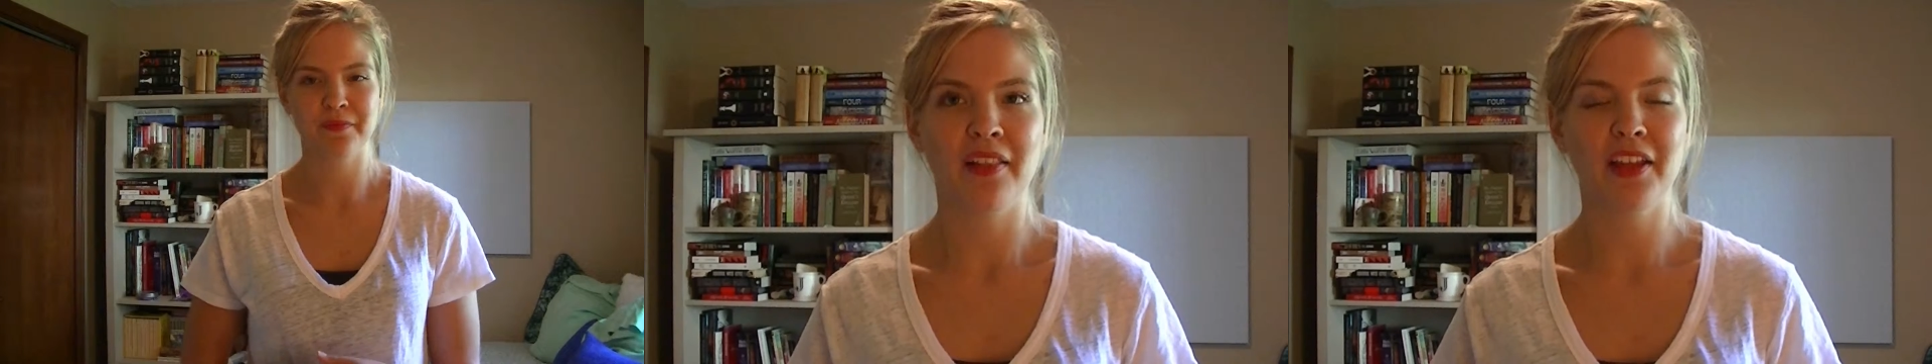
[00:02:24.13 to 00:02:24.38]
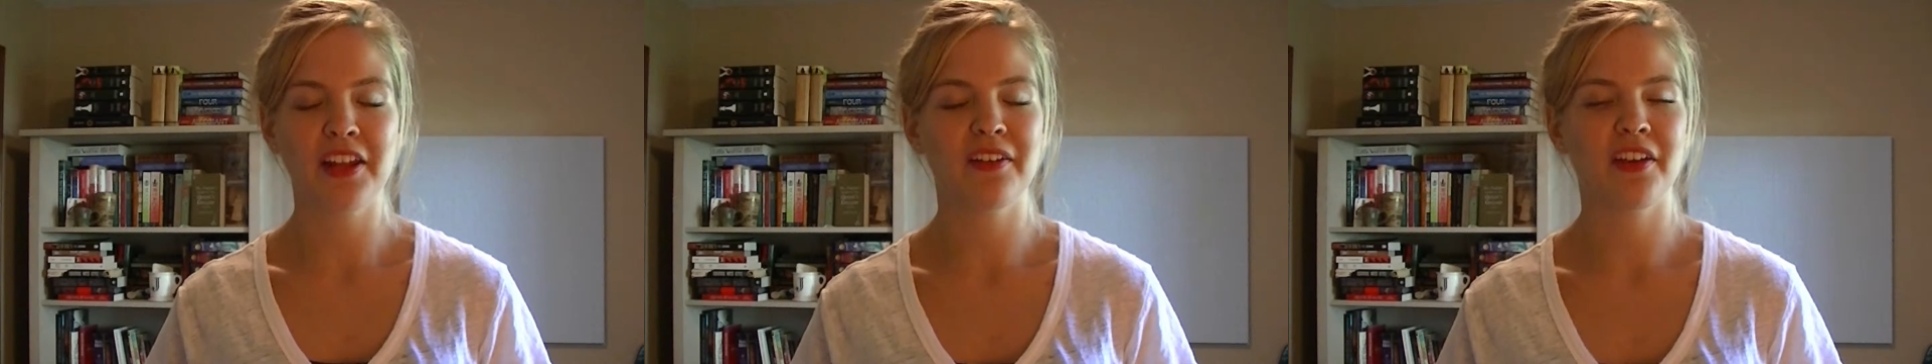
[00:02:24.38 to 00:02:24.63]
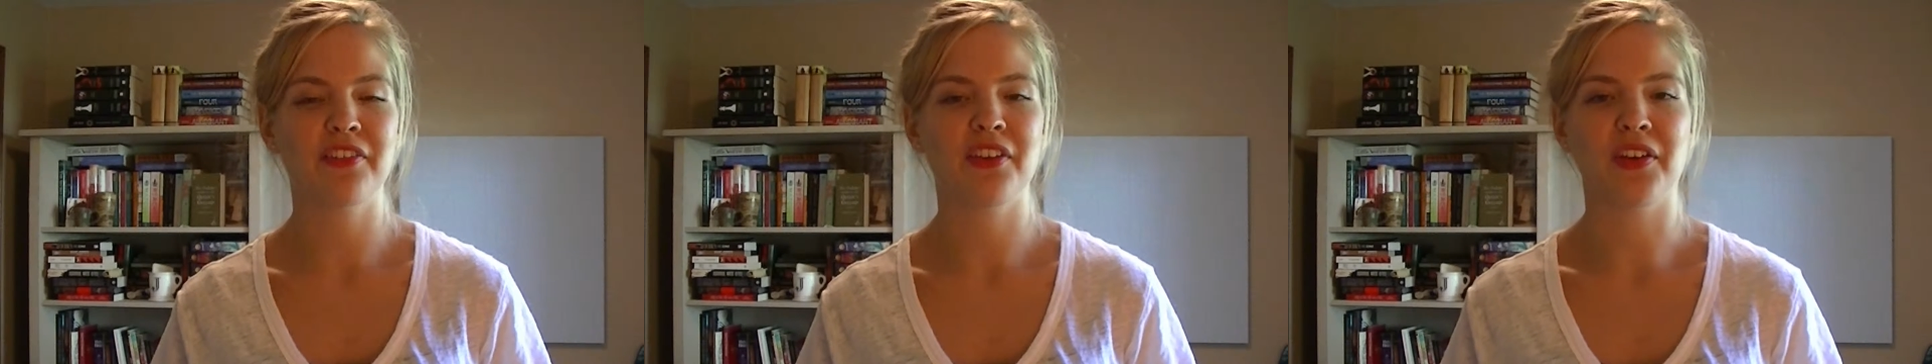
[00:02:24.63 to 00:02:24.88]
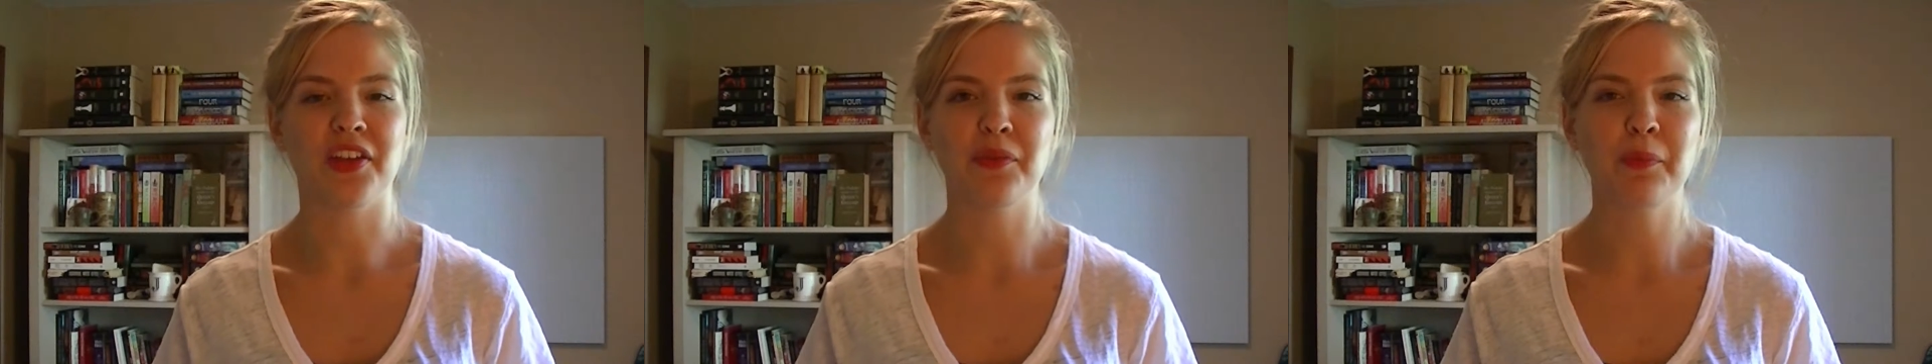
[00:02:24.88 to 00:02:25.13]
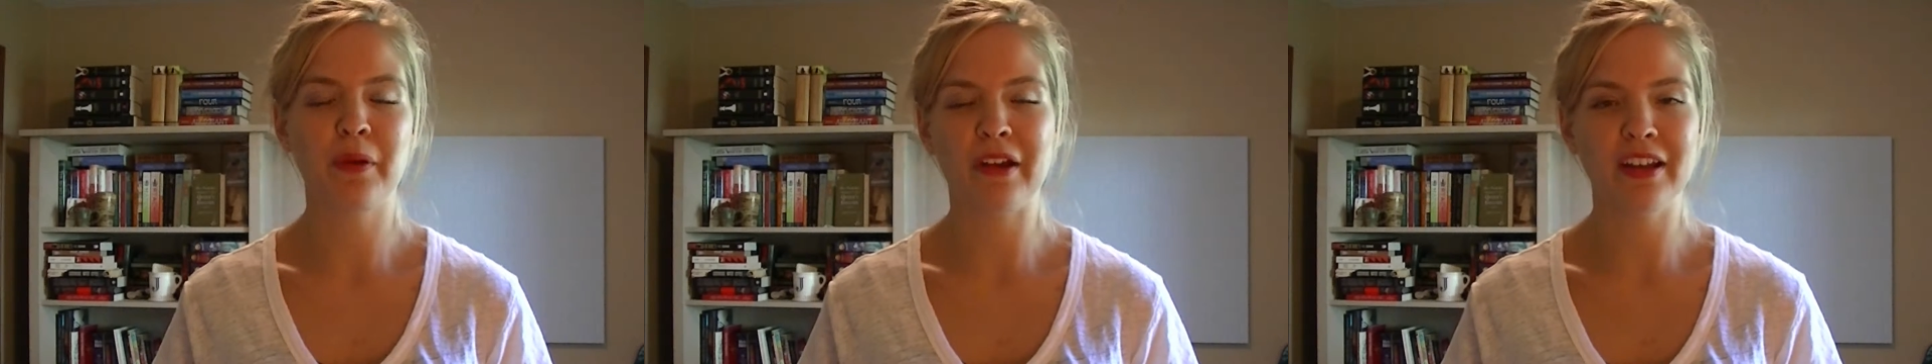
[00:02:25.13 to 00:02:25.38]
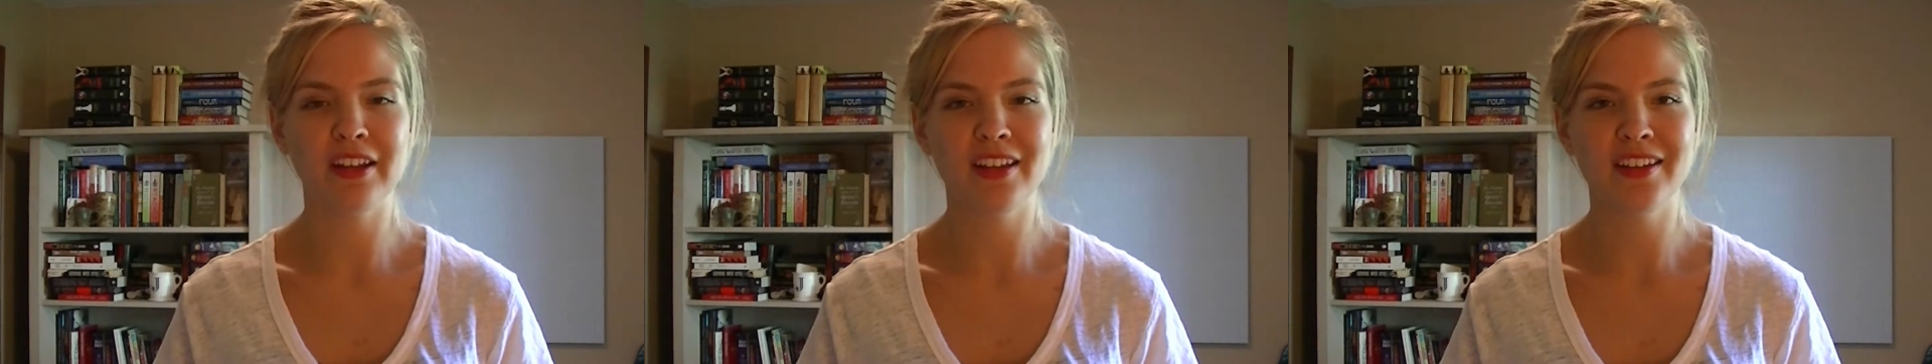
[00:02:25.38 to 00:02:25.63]
Lady Greystoke is
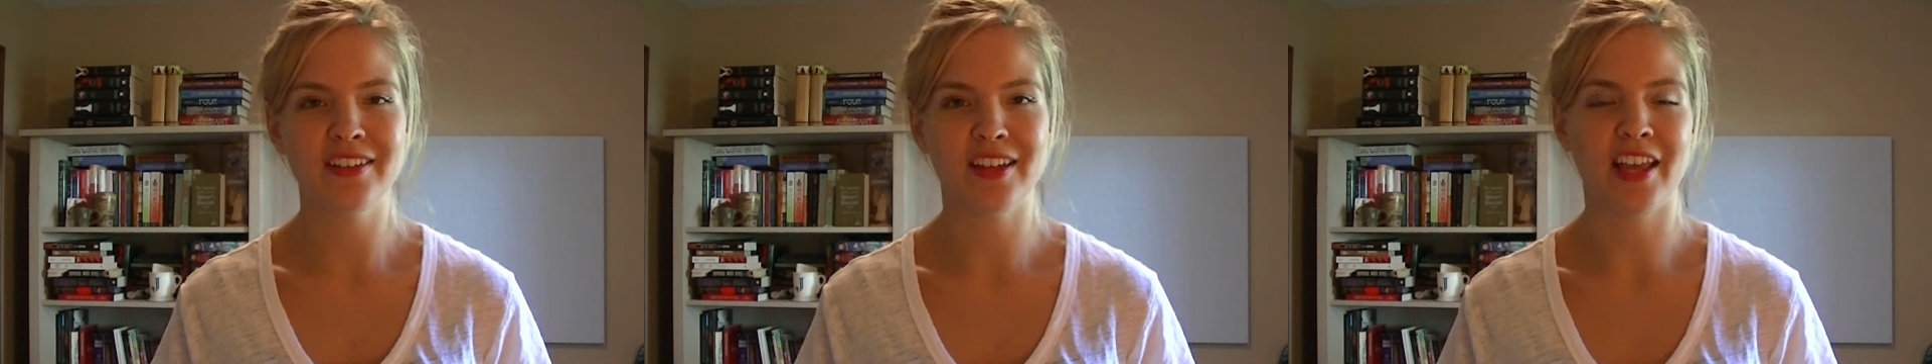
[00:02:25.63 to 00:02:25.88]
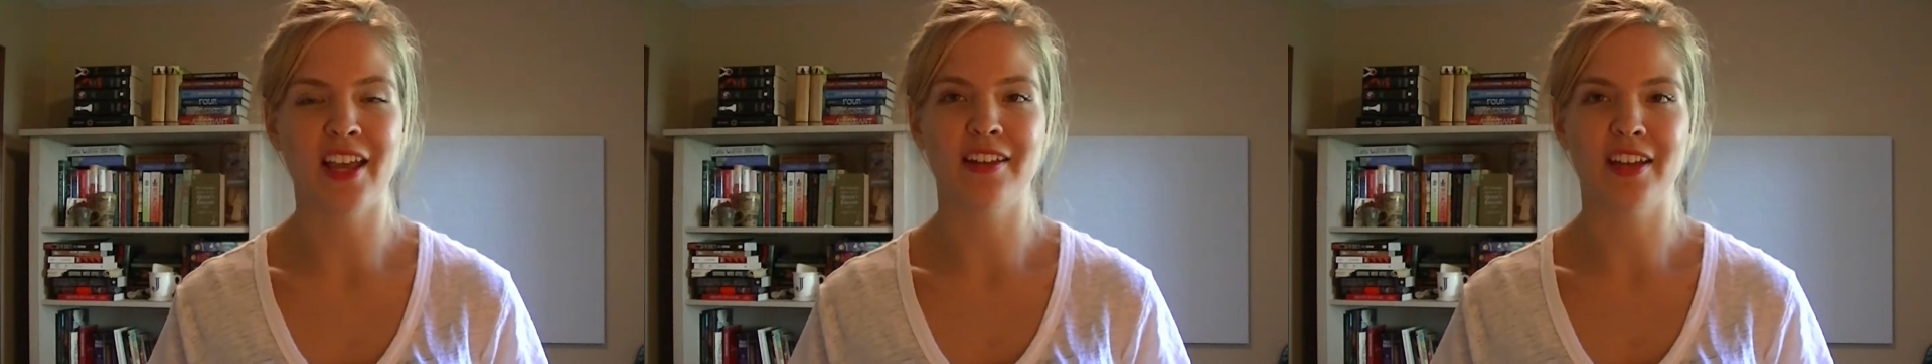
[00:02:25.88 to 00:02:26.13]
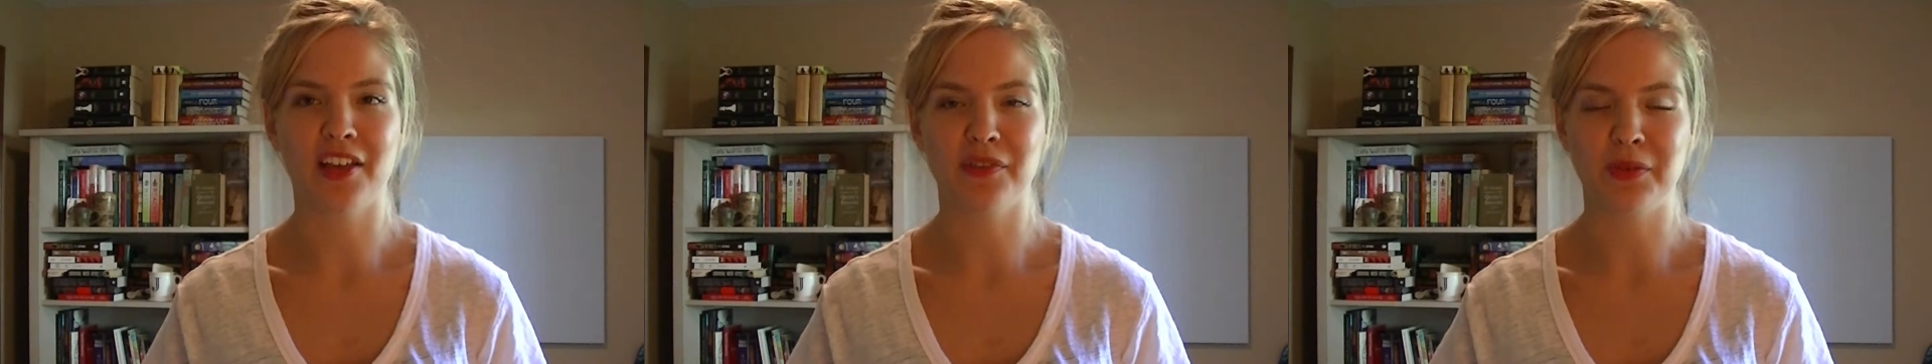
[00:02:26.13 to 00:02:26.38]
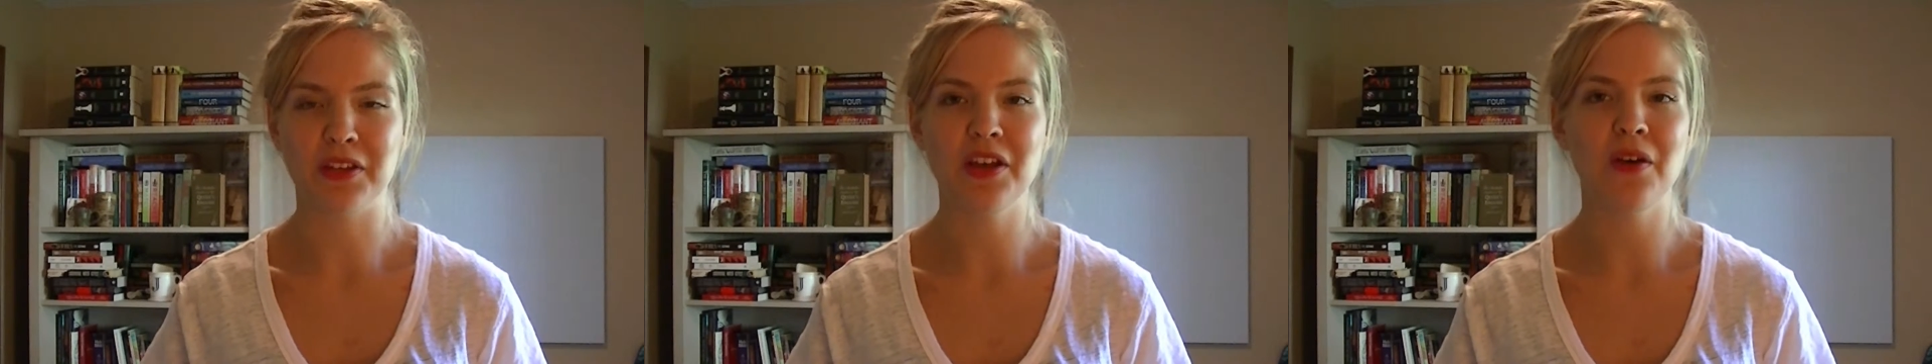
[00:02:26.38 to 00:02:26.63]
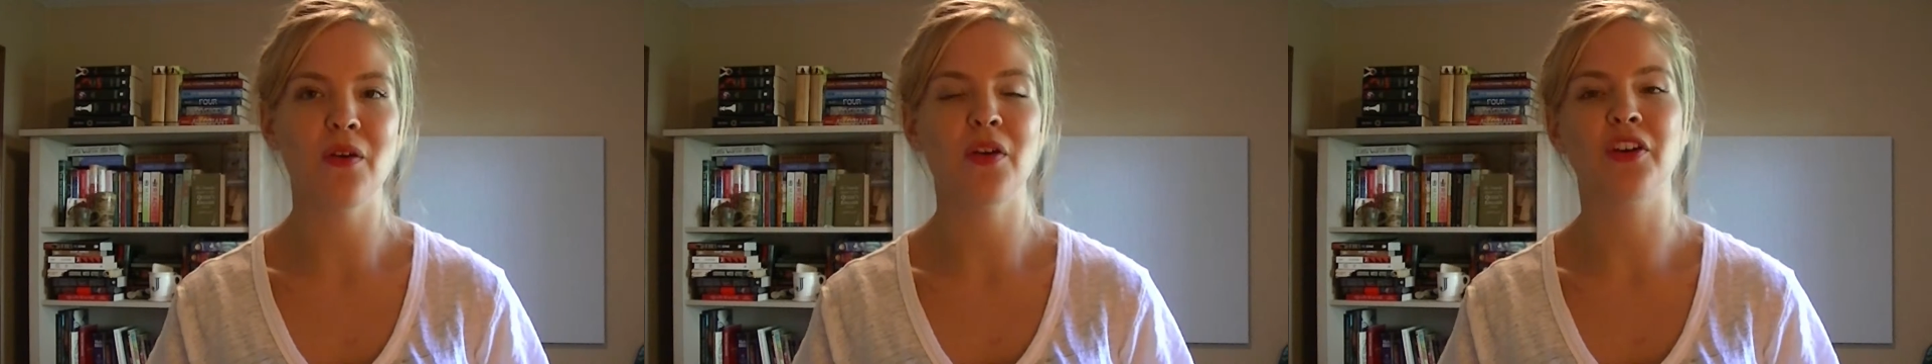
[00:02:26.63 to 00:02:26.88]
pregnant, and as we know,